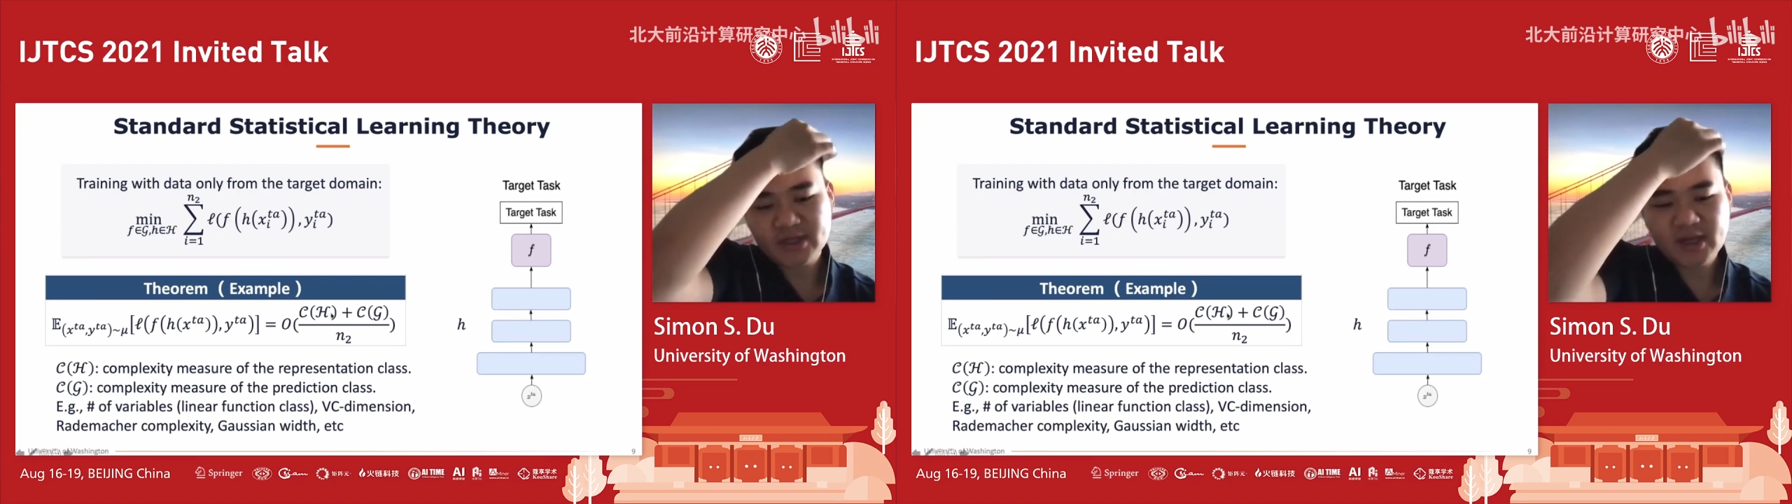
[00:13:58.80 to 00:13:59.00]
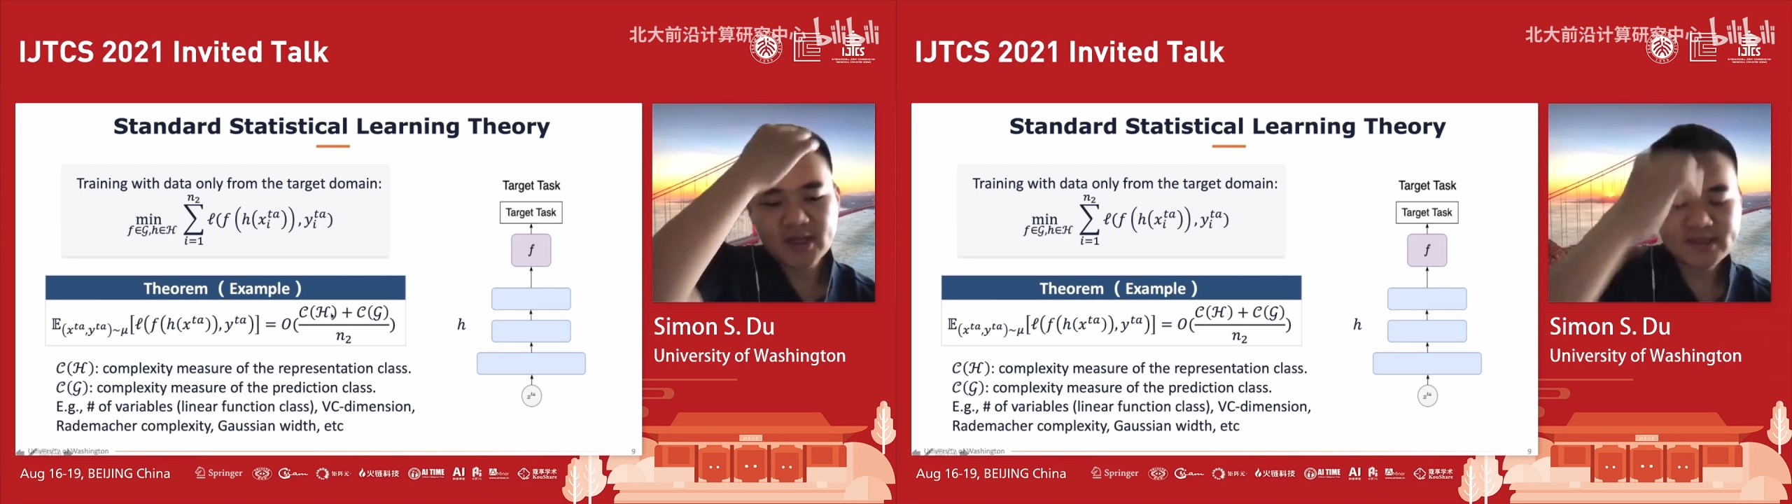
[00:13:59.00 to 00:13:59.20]

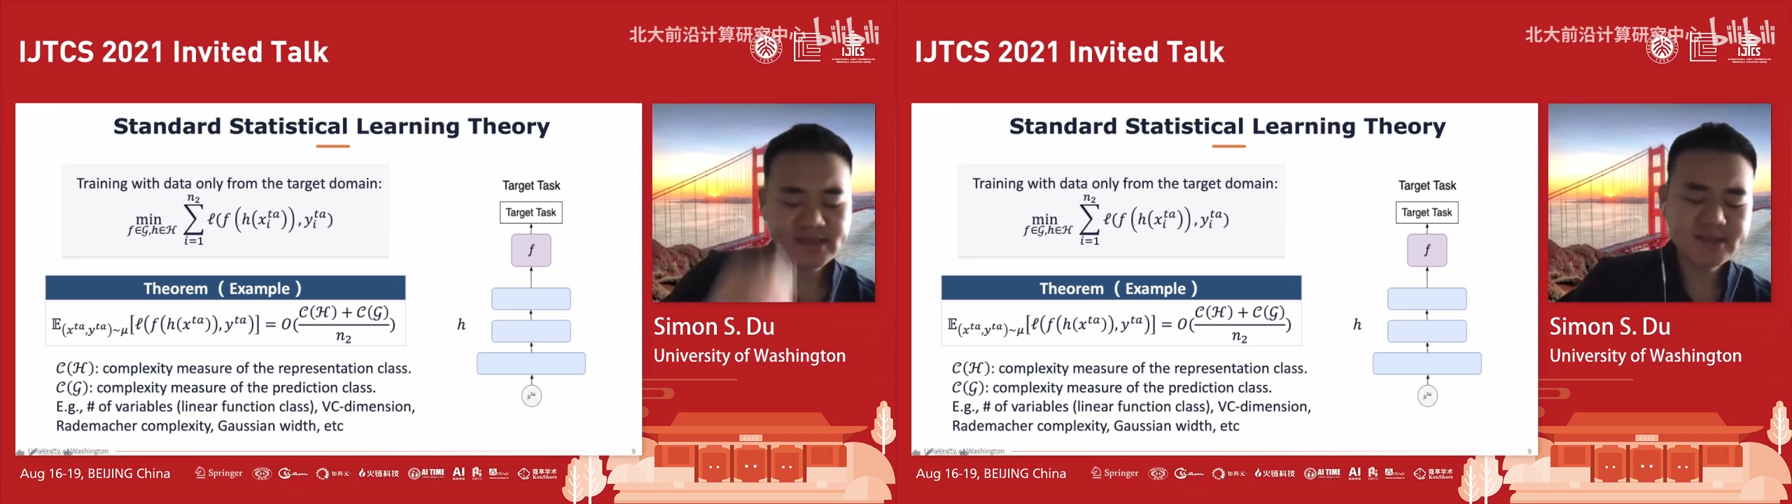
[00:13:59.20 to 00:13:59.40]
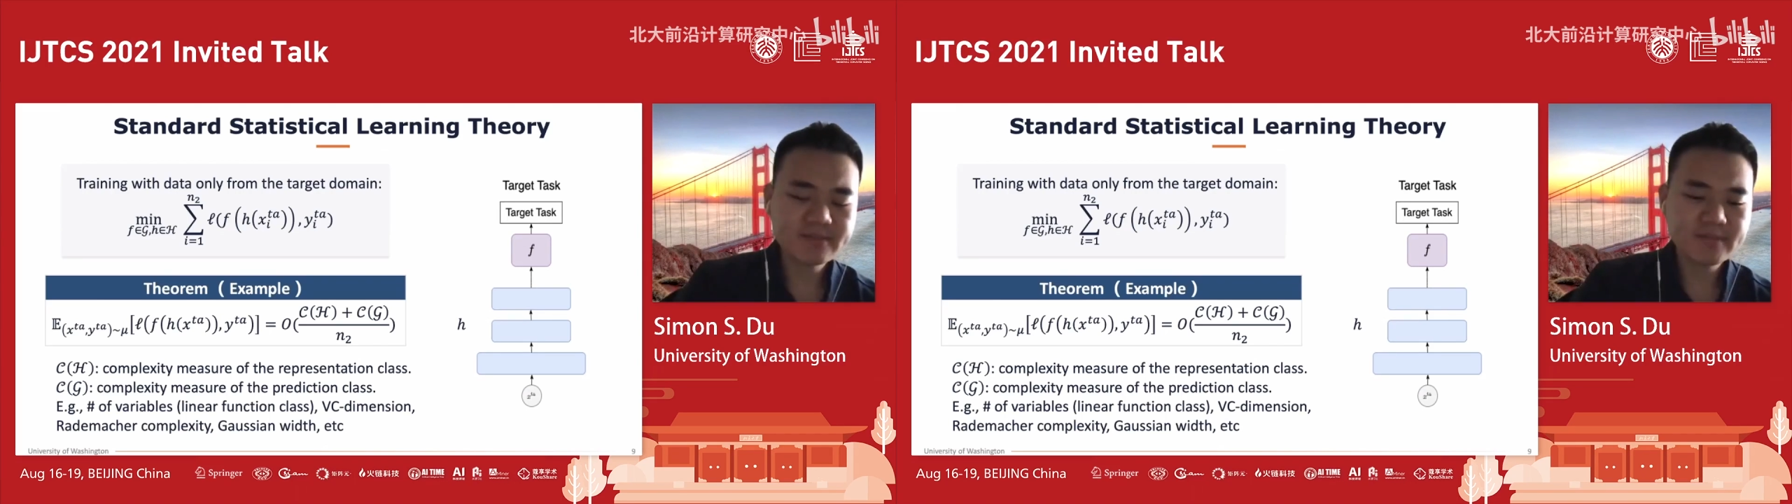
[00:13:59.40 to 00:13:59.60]

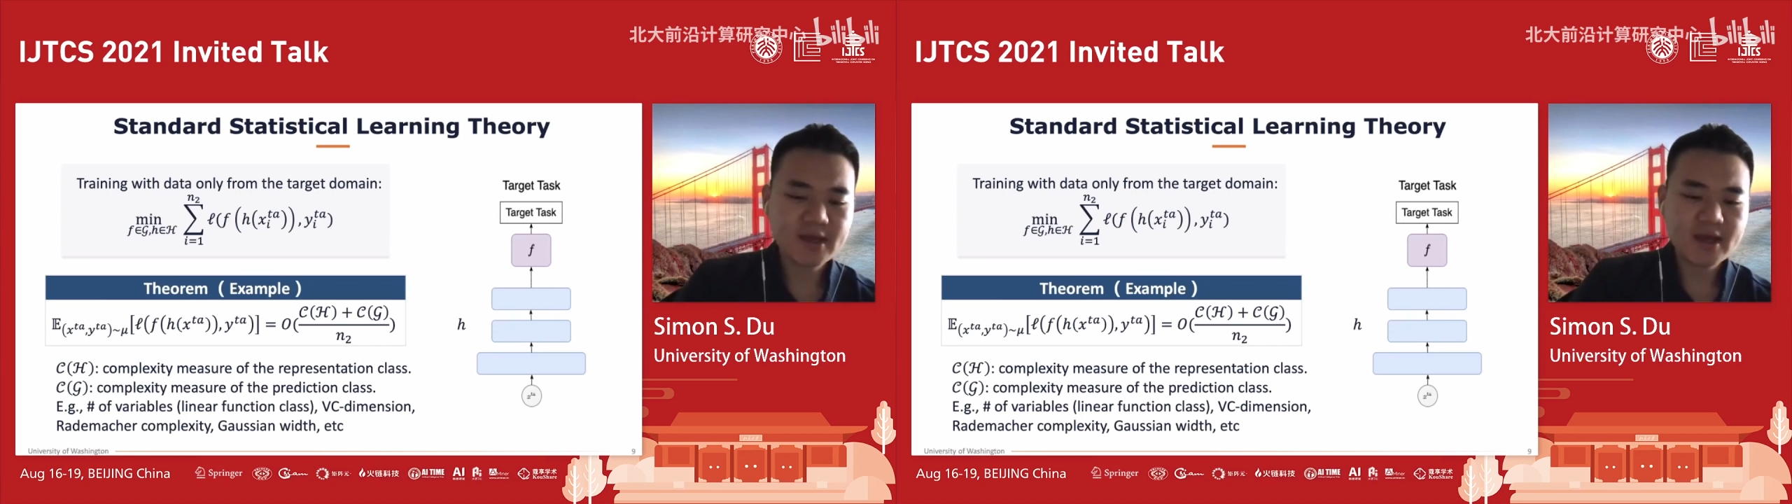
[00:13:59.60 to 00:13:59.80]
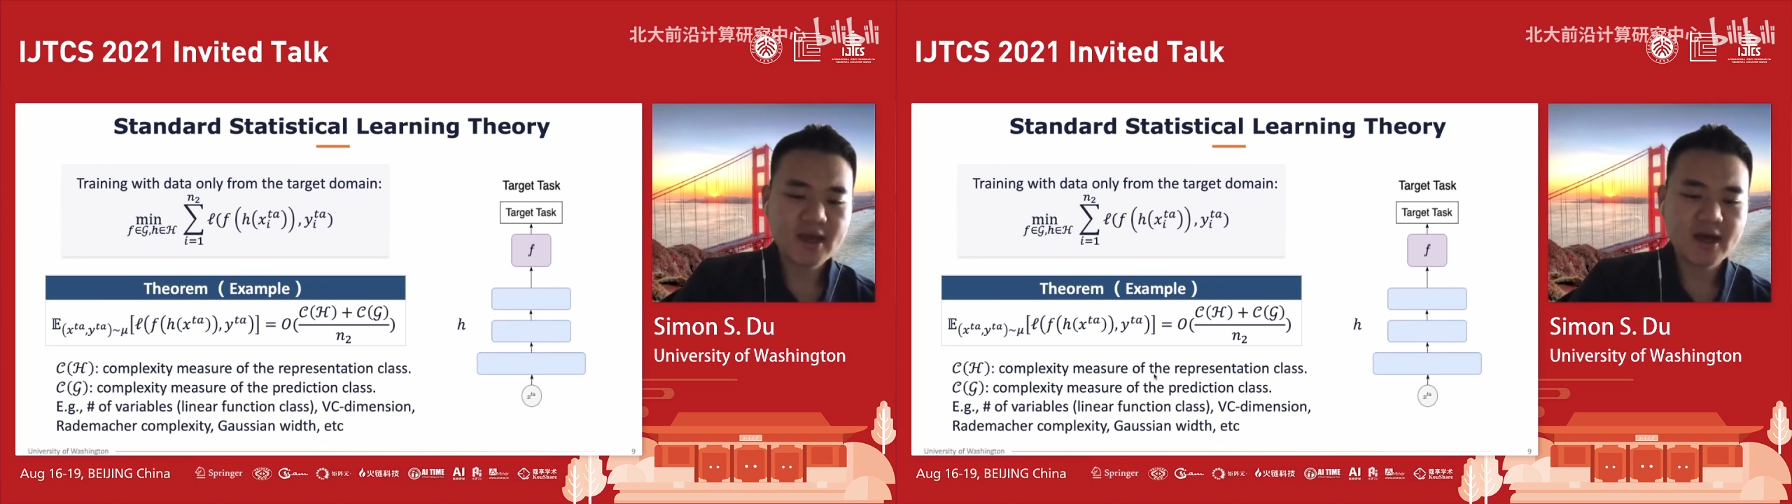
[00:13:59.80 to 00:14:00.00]
classes.
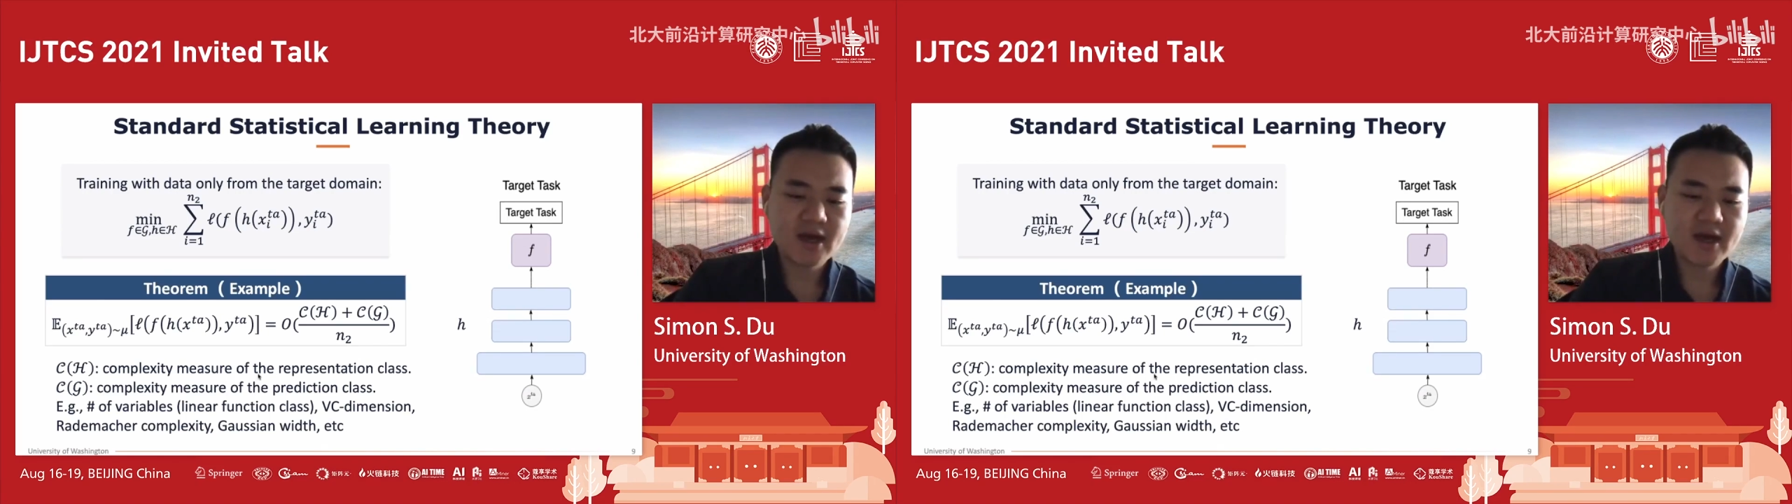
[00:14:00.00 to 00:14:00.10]
We